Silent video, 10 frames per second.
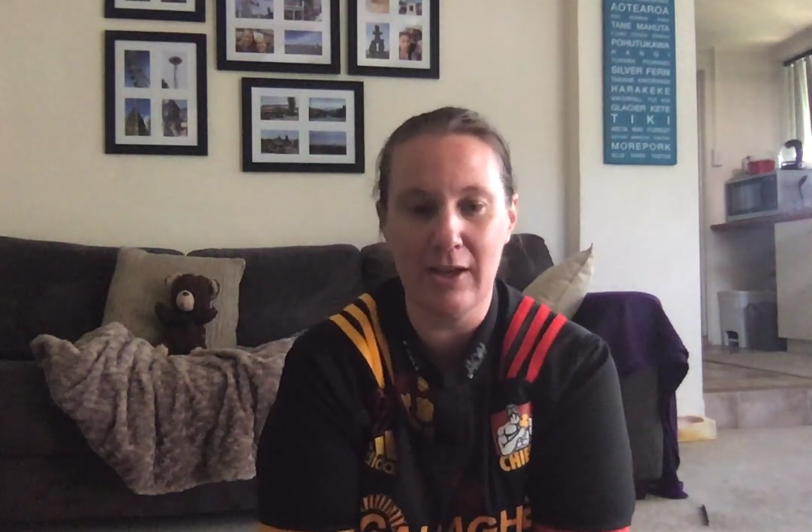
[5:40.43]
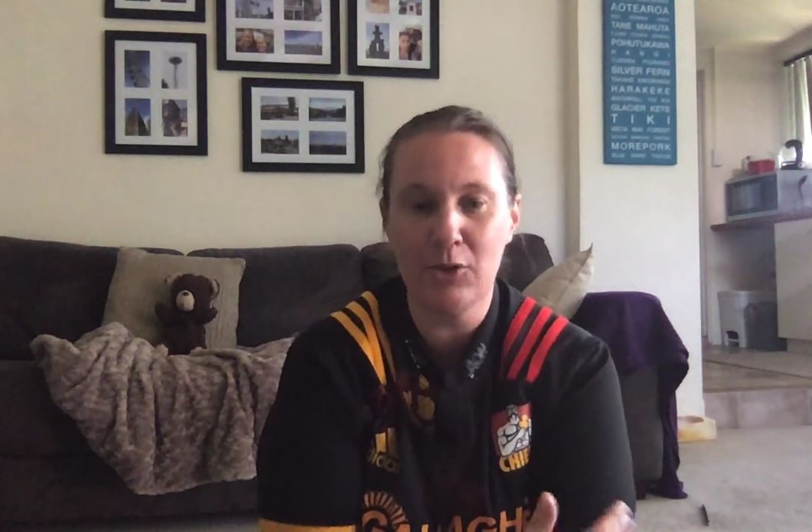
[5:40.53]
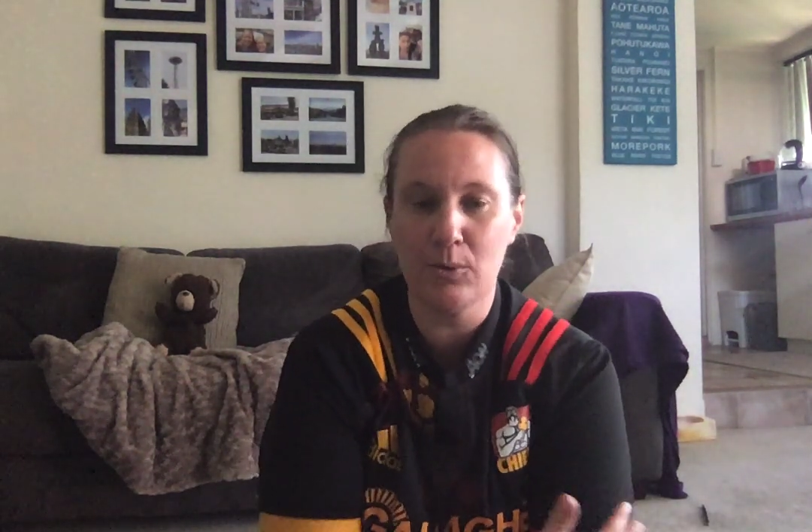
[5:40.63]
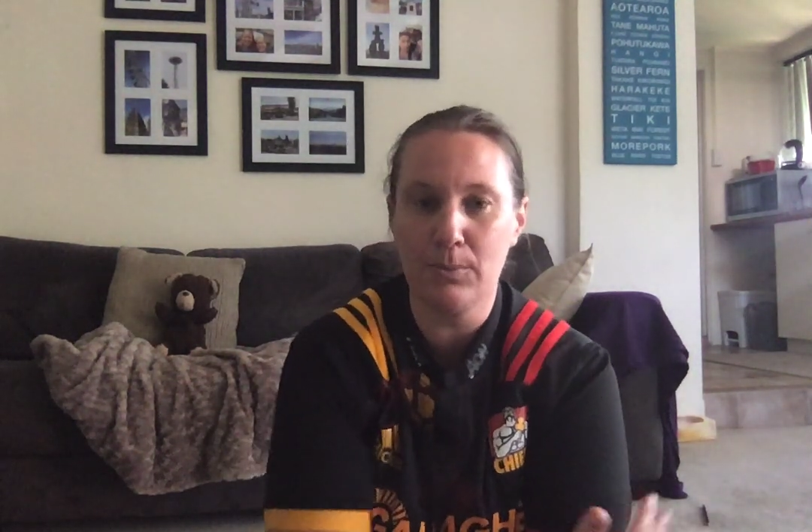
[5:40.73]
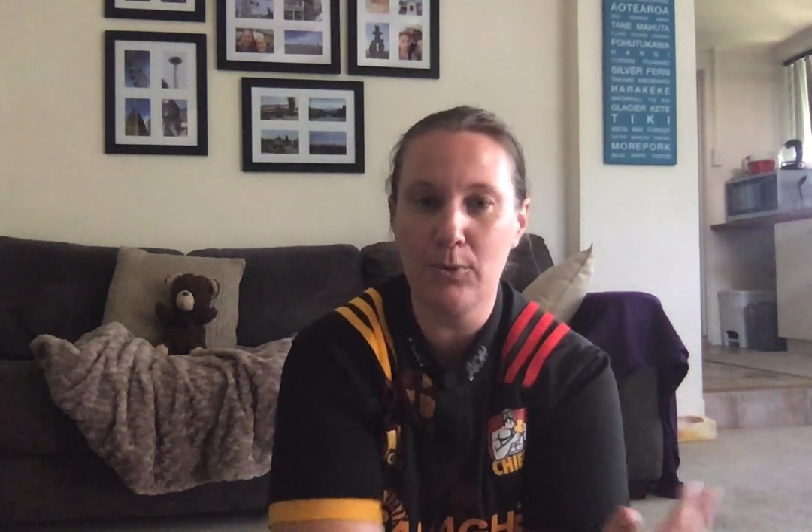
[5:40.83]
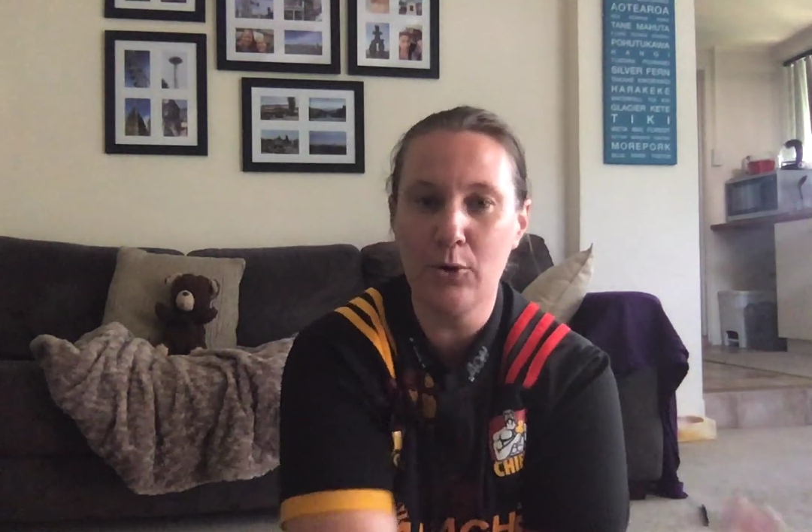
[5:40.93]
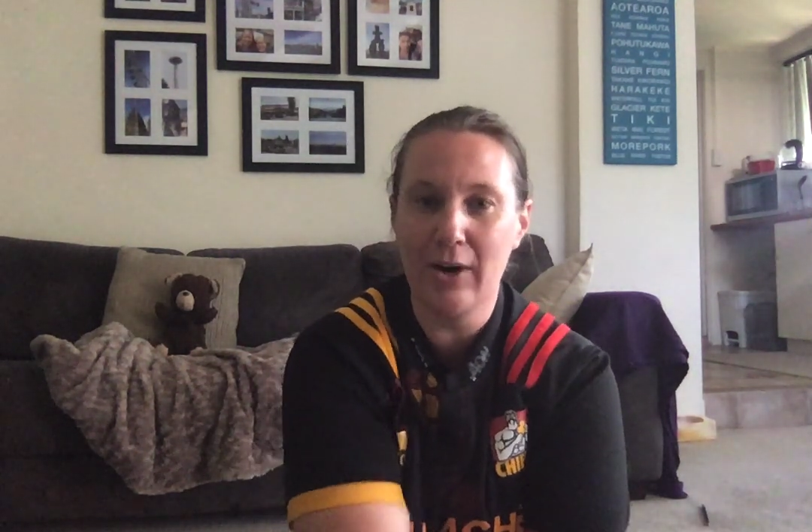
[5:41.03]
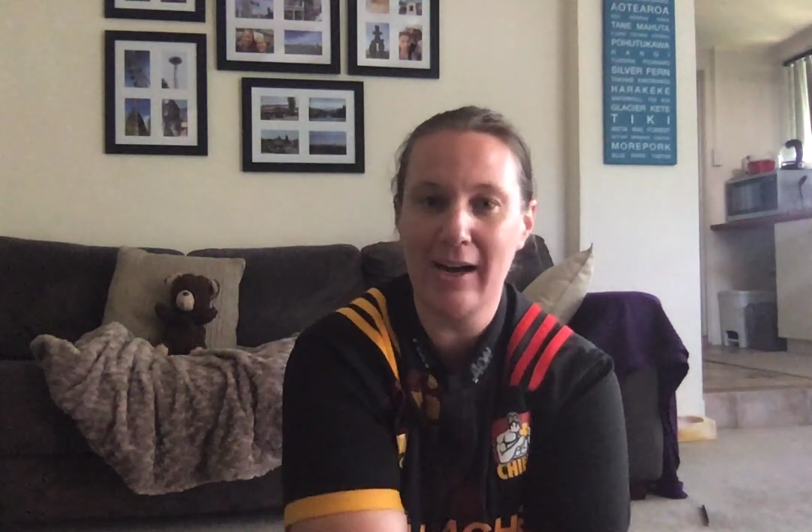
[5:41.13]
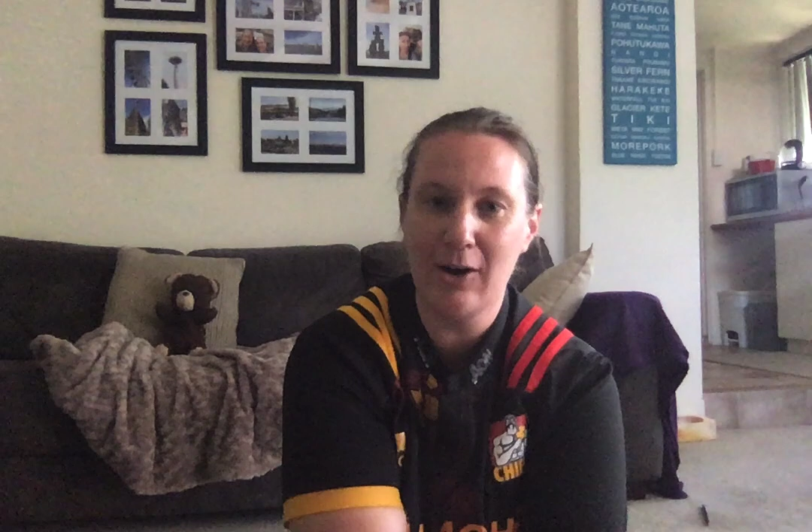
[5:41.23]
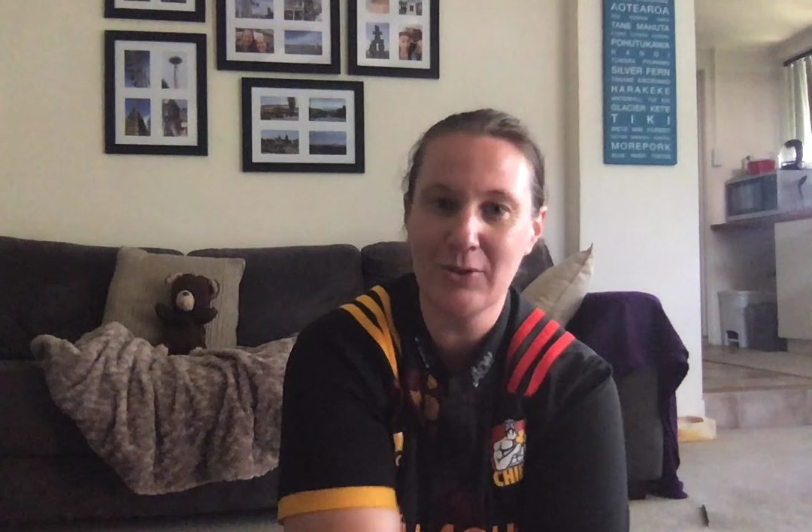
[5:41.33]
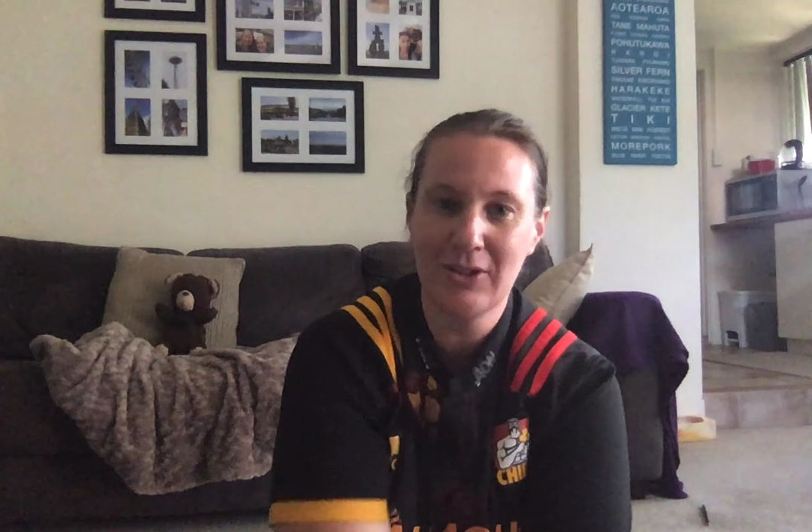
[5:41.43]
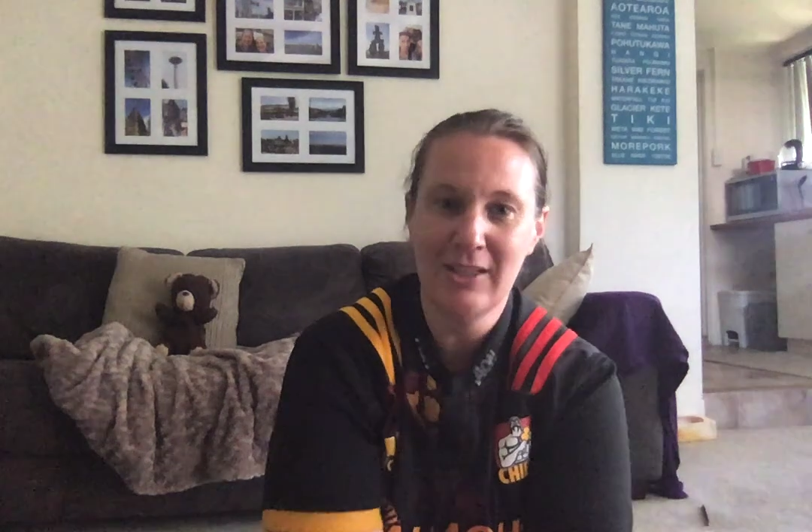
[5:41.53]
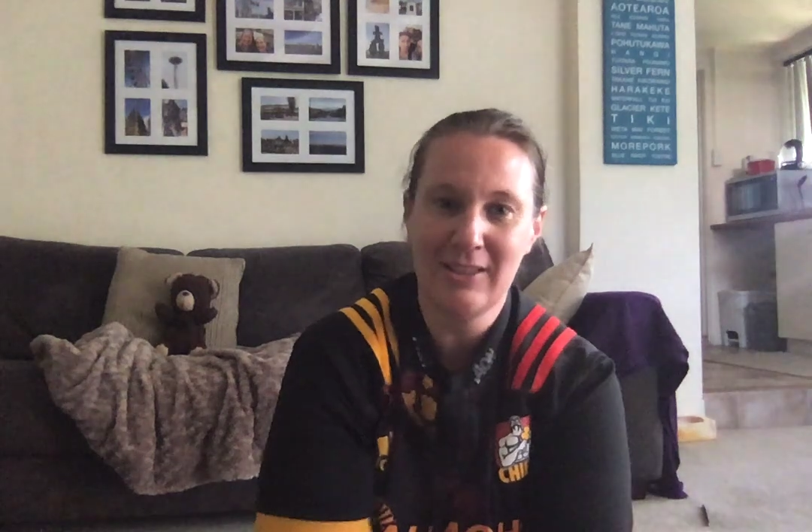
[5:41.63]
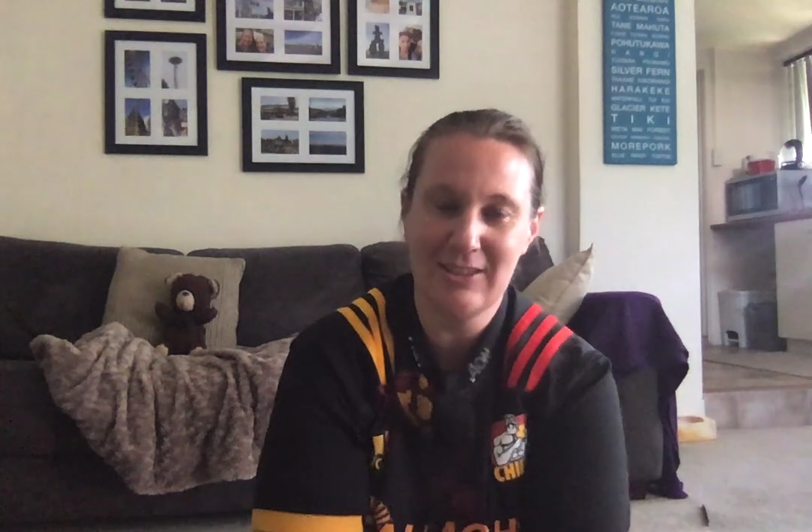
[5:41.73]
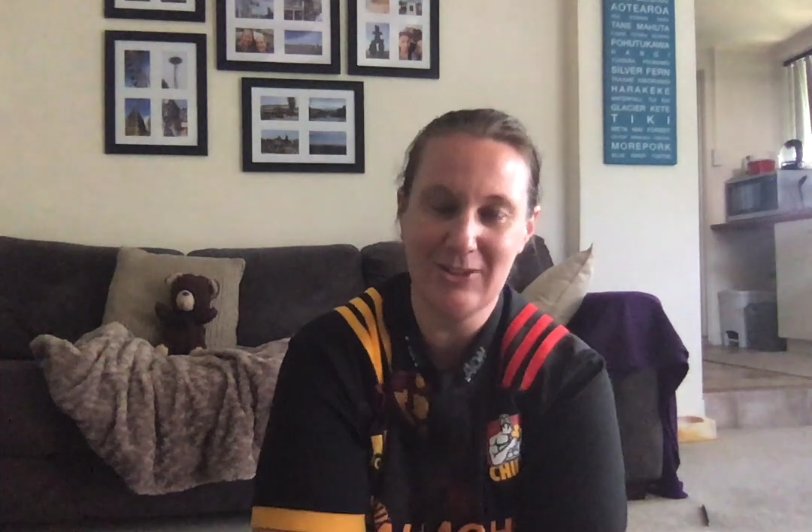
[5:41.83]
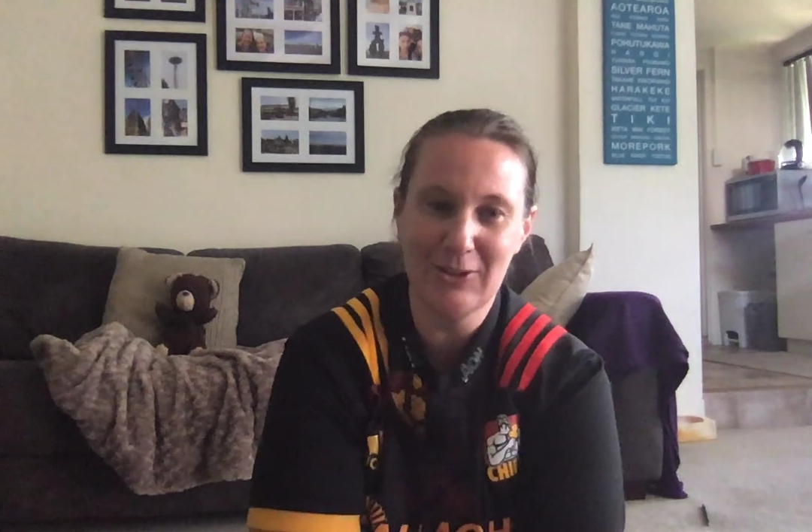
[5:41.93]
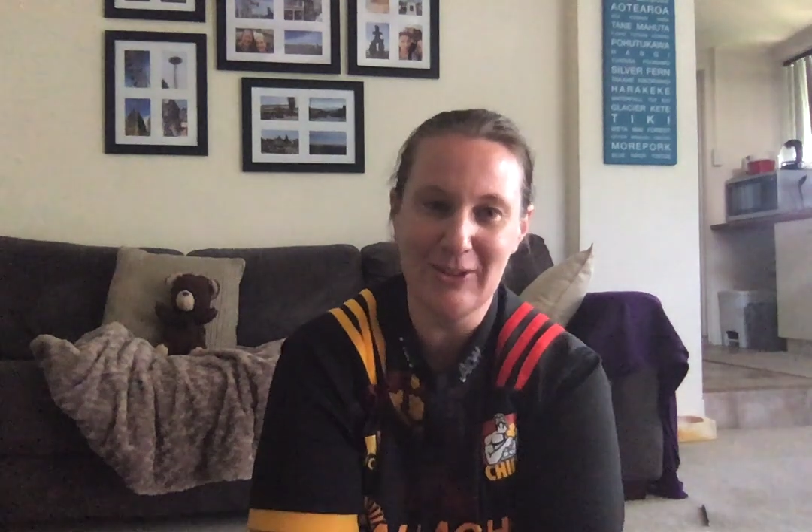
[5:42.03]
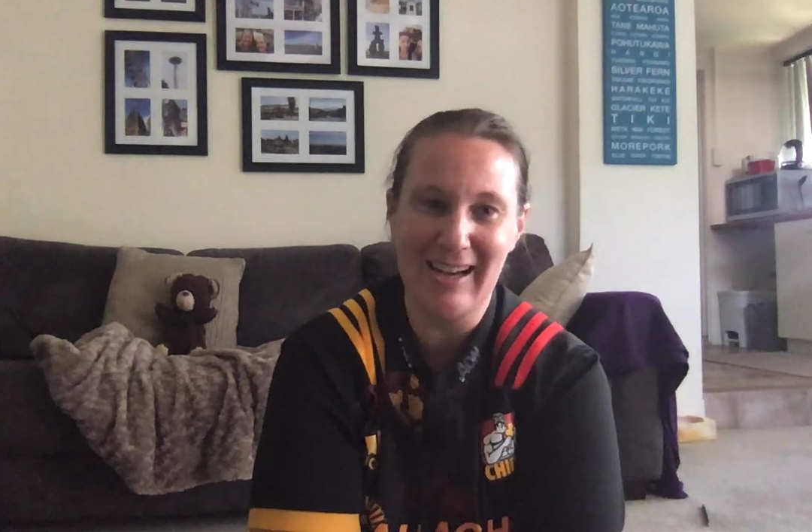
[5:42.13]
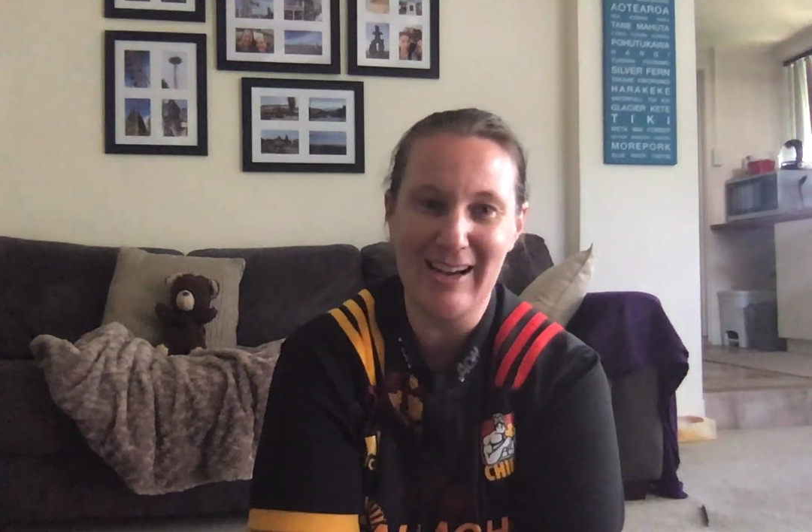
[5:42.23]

like you'd pour out to